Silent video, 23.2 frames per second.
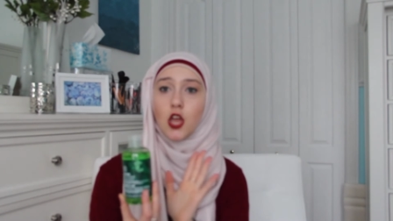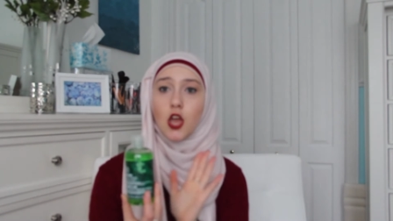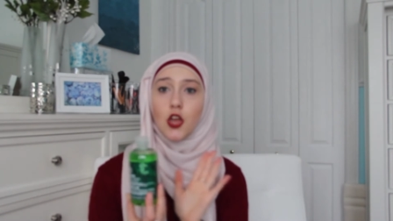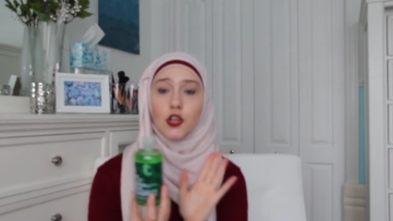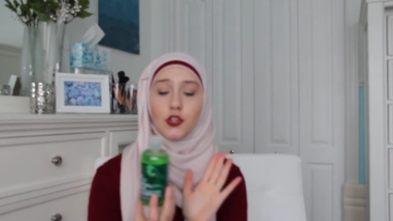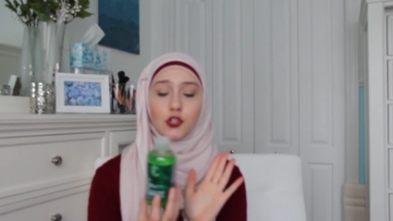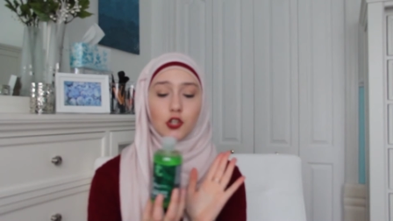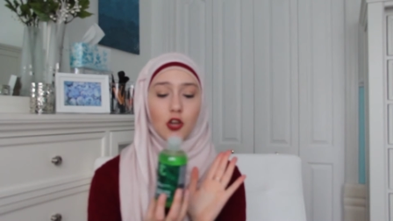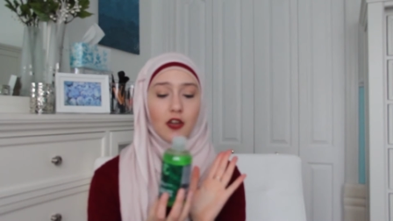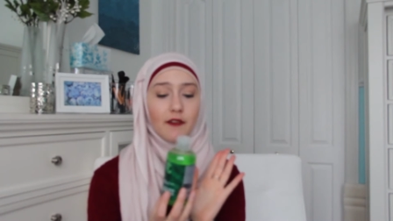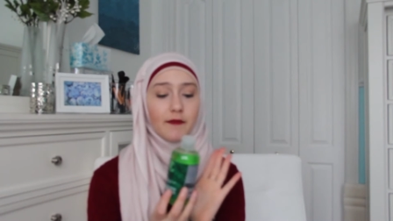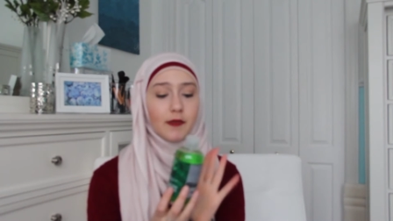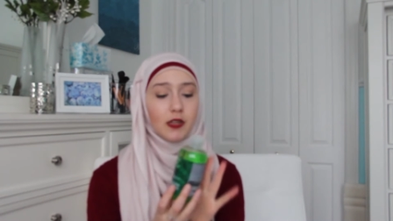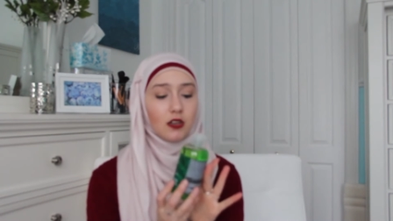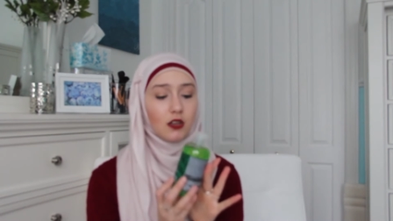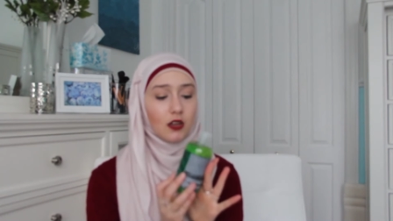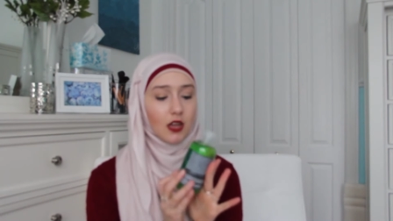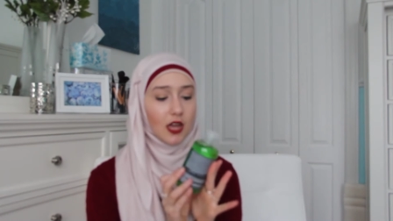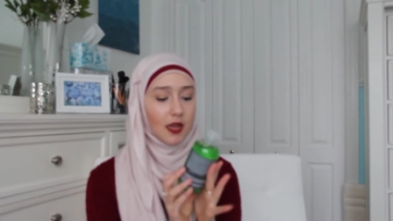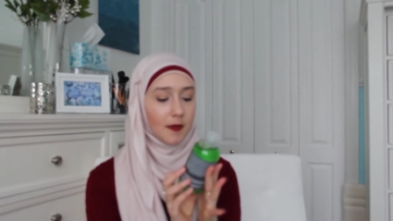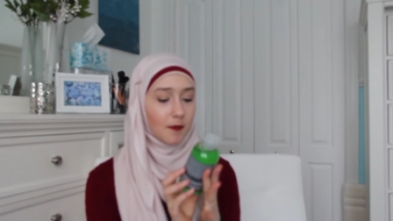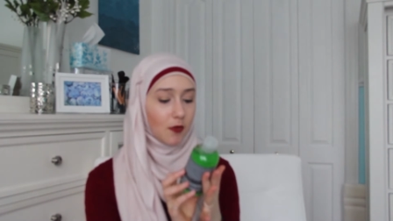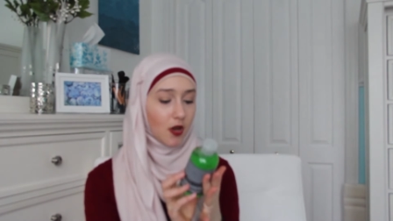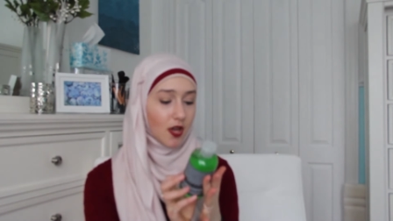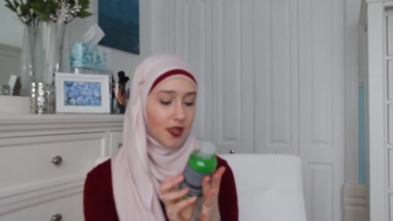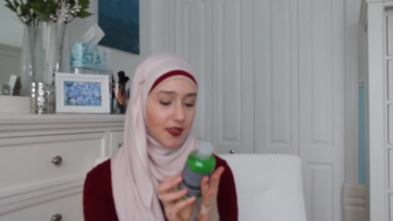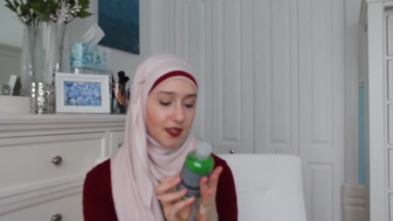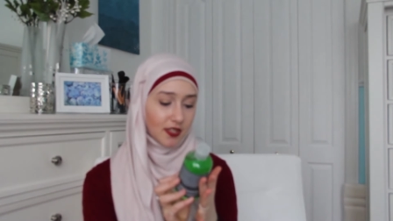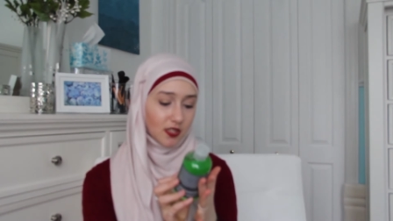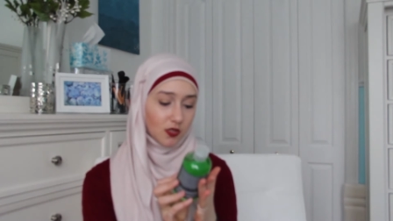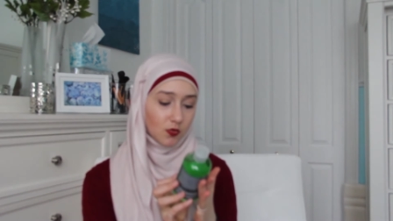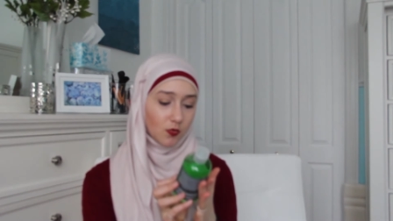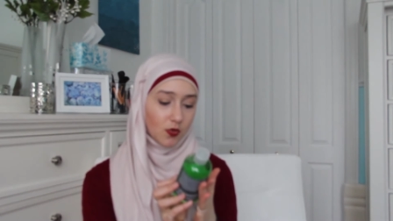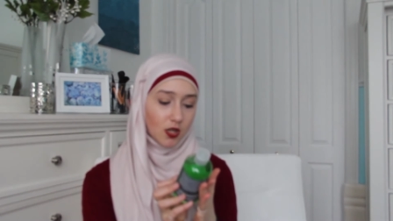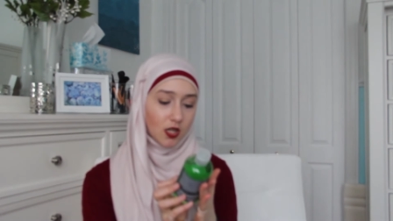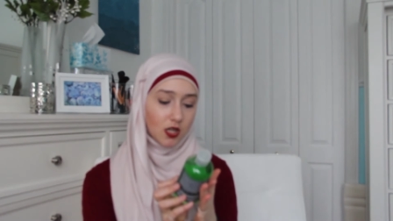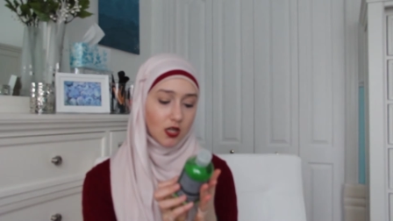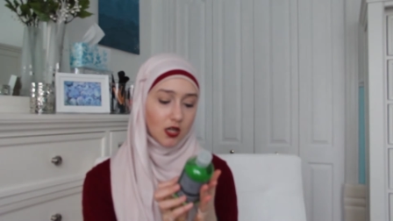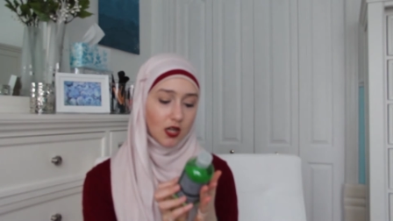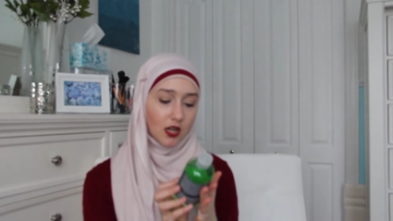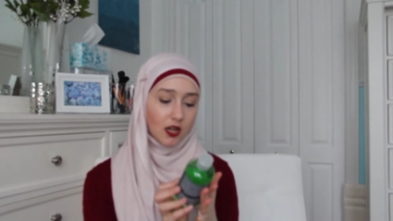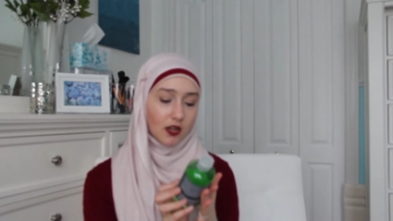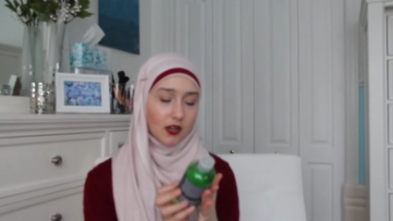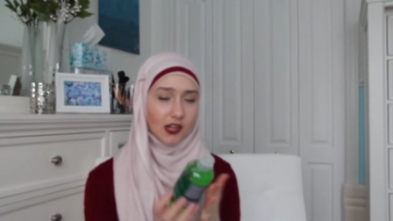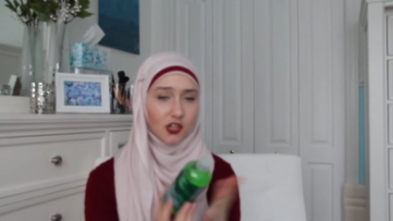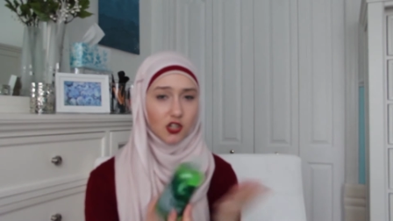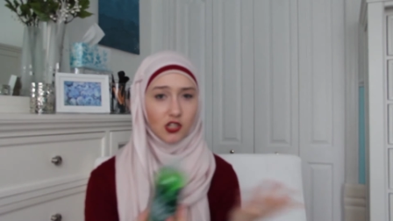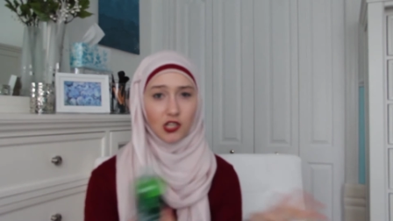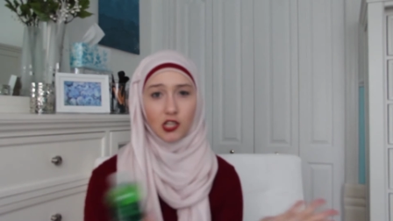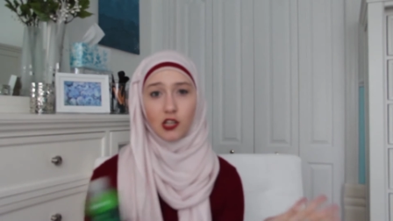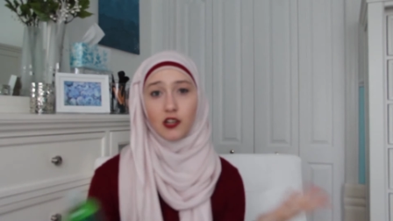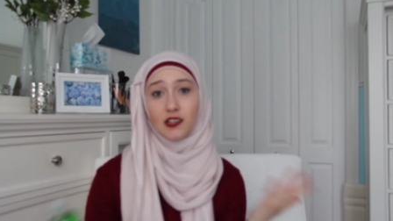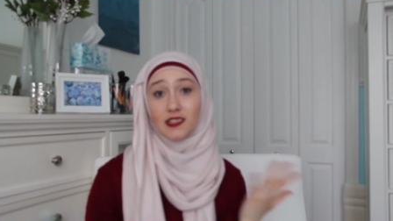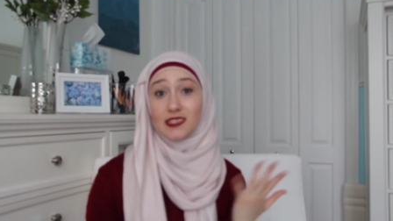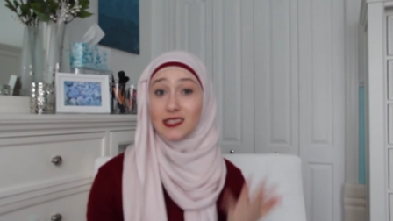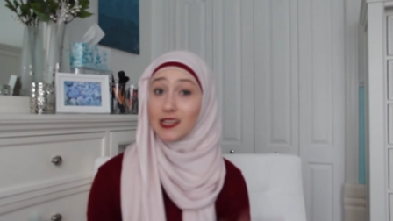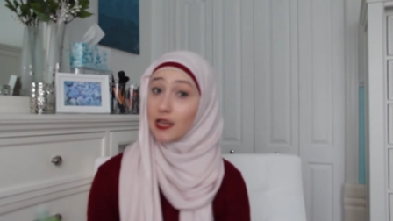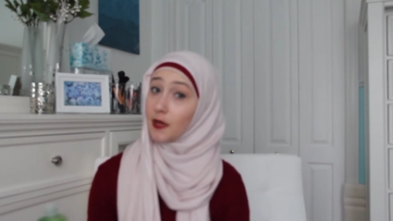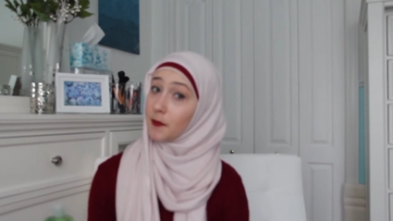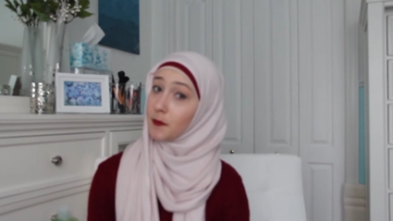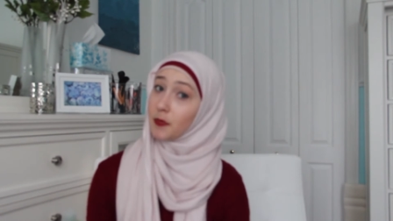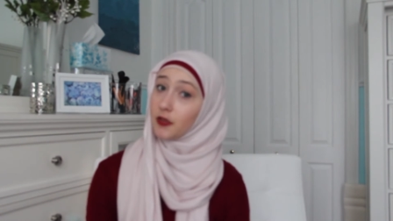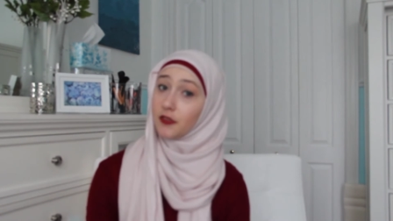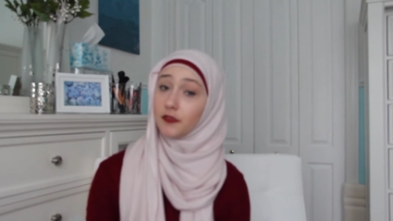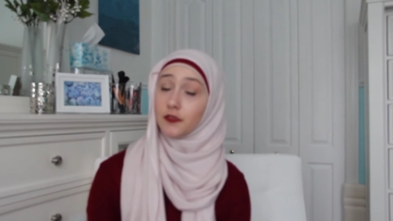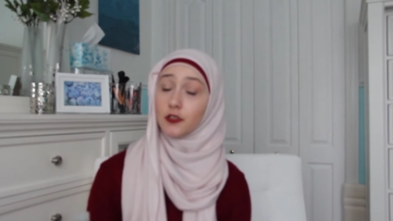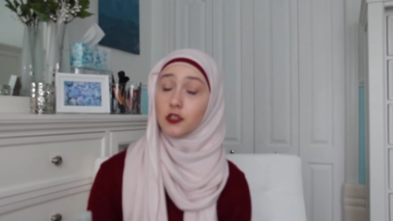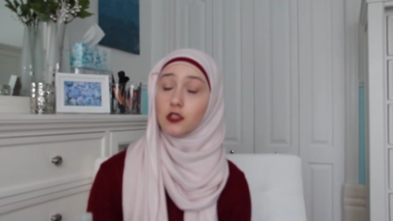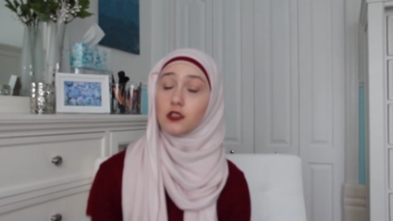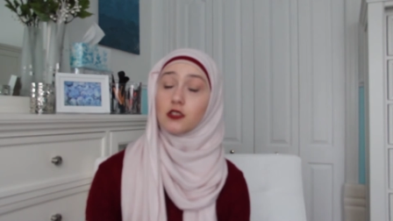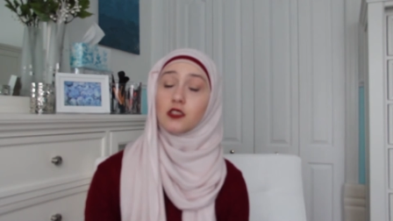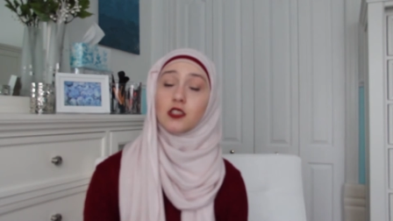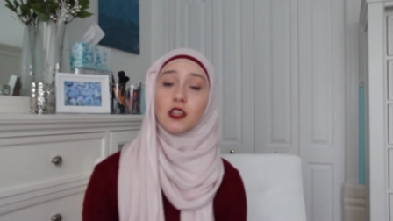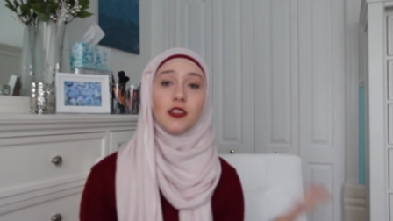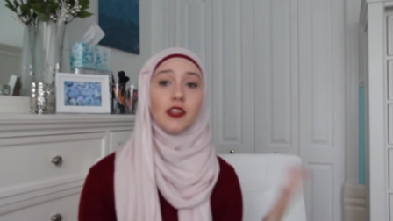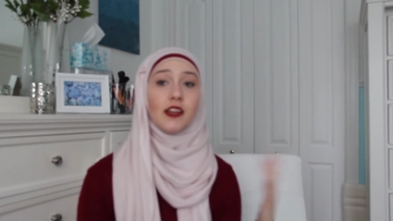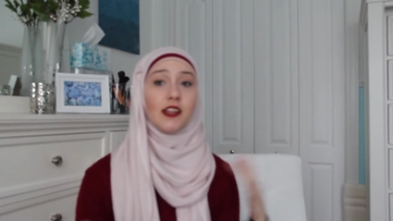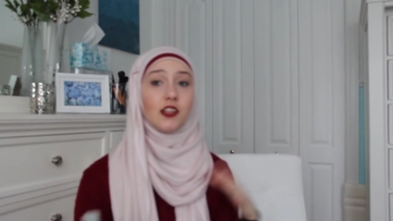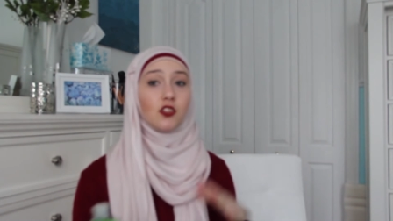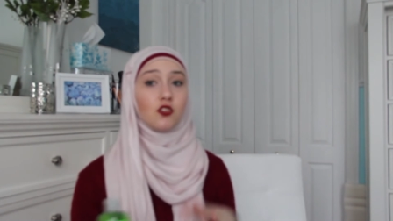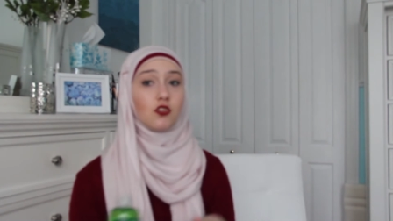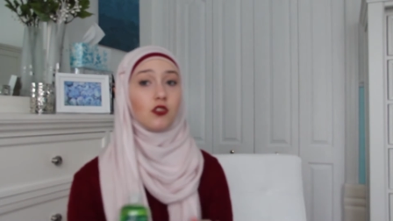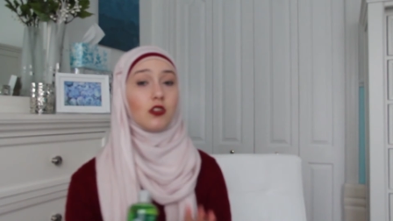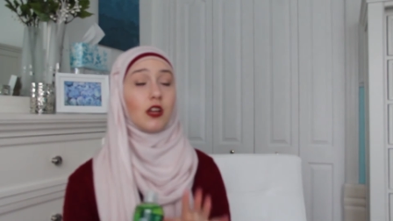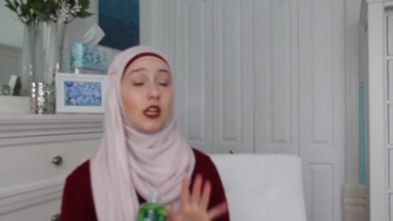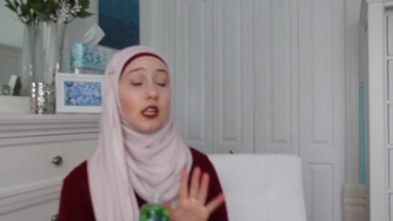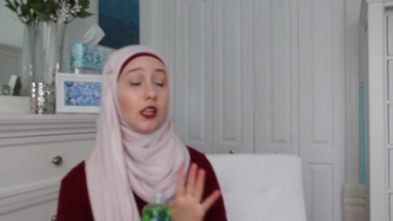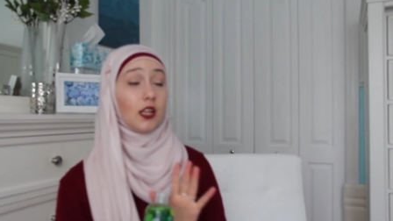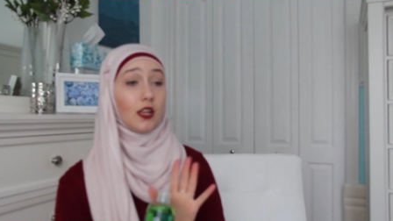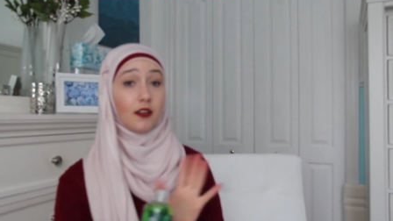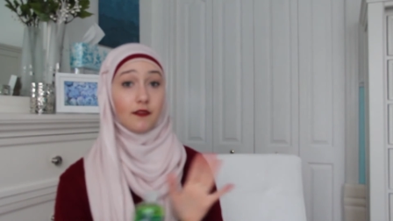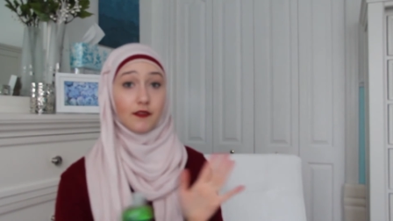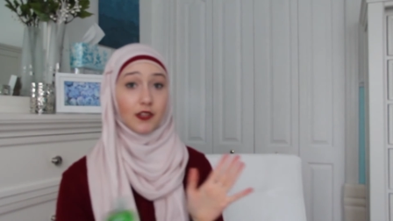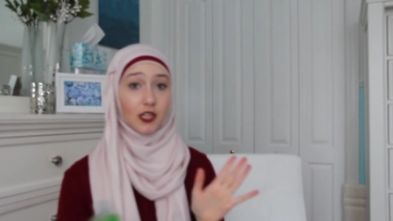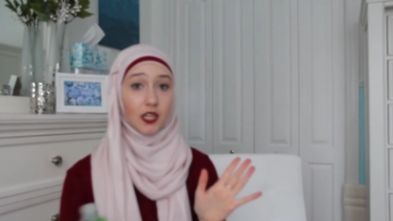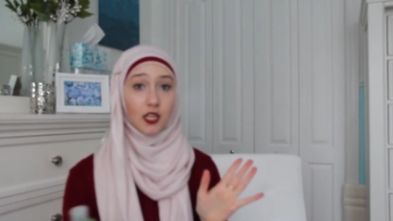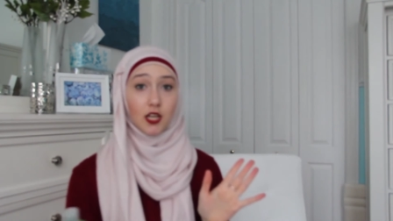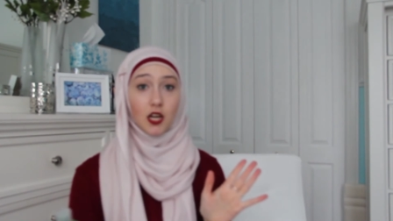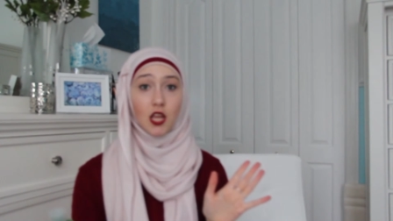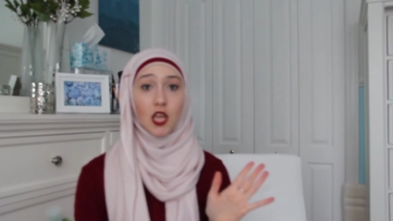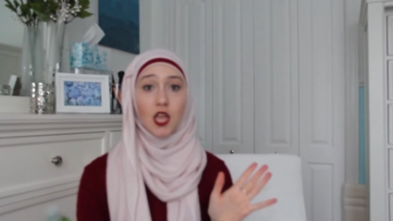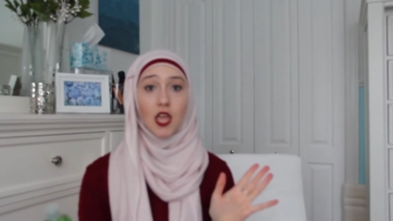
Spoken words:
So I bought this one. Actually I got a sample first, and then I loved it,